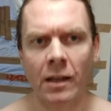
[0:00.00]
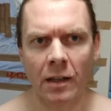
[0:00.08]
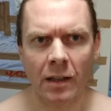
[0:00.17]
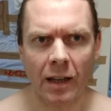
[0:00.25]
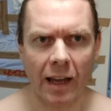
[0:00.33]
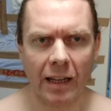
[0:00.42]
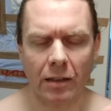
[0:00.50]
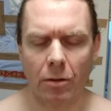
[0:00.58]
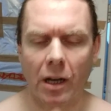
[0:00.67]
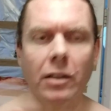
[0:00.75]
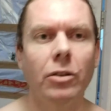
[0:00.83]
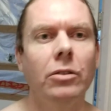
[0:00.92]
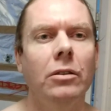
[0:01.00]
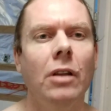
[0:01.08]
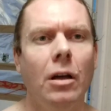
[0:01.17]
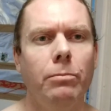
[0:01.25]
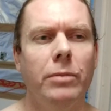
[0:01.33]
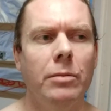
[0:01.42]
anyway, I could
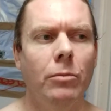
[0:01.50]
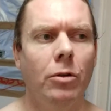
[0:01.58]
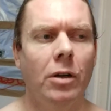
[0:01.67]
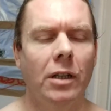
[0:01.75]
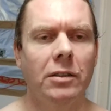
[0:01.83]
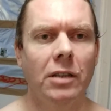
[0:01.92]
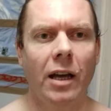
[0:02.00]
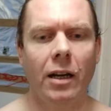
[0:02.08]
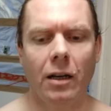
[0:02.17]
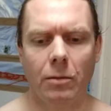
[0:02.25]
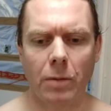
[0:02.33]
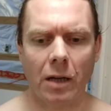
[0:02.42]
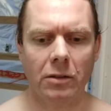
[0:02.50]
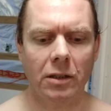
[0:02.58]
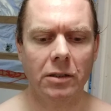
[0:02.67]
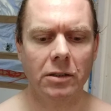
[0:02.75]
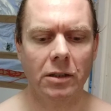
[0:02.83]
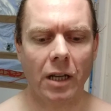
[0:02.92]
not be more excited about
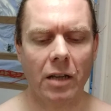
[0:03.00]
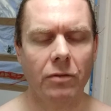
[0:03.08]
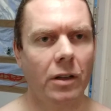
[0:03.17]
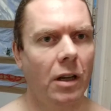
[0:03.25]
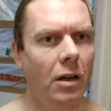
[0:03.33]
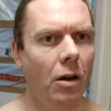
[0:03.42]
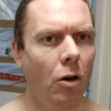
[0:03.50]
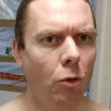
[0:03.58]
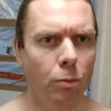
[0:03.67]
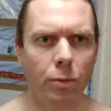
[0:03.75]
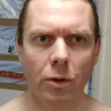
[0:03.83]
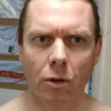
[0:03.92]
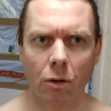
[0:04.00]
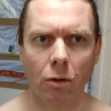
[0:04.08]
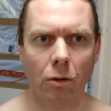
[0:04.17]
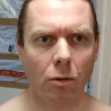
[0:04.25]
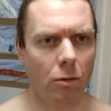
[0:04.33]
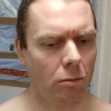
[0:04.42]
this shave, and I hope
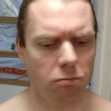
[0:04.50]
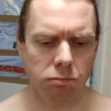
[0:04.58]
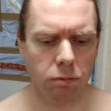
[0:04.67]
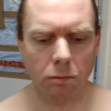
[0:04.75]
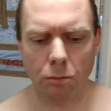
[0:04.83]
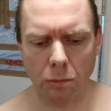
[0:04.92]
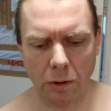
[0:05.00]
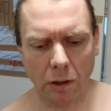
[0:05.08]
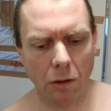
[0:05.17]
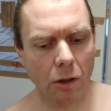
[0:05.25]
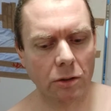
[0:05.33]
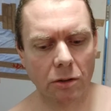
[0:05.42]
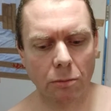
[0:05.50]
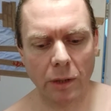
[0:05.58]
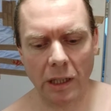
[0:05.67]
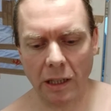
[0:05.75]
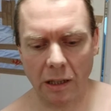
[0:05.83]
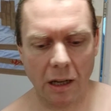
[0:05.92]
will also
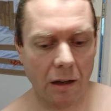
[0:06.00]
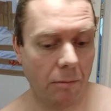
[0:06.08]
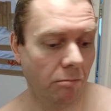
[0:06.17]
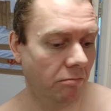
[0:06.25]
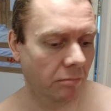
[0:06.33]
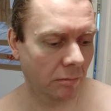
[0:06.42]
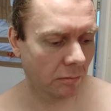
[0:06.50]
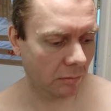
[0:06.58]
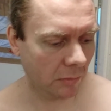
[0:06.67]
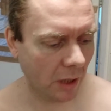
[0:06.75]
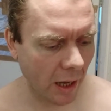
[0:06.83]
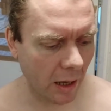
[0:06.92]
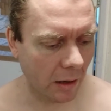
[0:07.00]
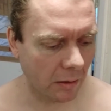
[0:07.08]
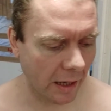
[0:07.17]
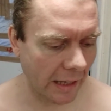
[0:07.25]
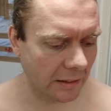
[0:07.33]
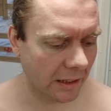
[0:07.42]
be
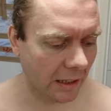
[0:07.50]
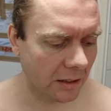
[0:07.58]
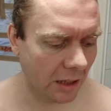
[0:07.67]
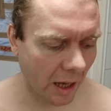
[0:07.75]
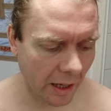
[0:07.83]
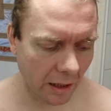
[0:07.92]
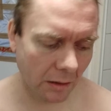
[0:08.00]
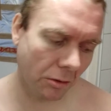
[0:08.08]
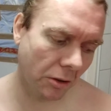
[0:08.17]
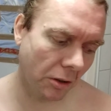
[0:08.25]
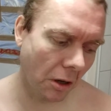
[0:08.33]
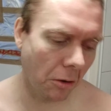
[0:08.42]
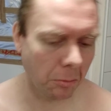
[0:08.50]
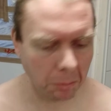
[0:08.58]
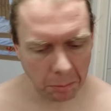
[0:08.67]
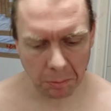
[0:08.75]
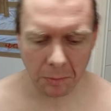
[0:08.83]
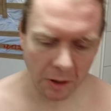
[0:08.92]
as excited, or
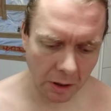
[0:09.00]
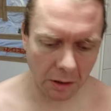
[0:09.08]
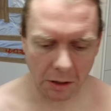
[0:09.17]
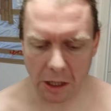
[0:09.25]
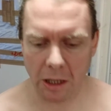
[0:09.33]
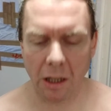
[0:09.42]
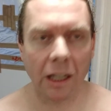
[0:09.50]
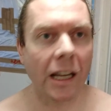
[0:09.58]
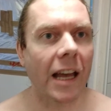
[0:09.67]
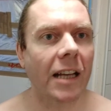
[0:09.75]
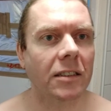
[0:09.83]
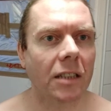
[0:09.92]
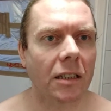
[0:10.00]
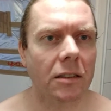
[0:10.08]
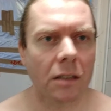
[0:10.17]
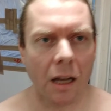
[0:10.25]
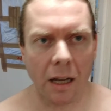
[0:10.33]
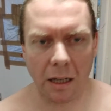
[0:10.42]
nearly as
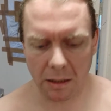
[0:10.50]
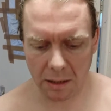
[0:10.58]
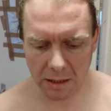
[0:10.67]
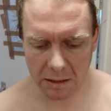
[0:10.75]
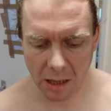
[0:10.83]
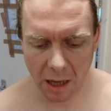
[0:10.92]
excited as I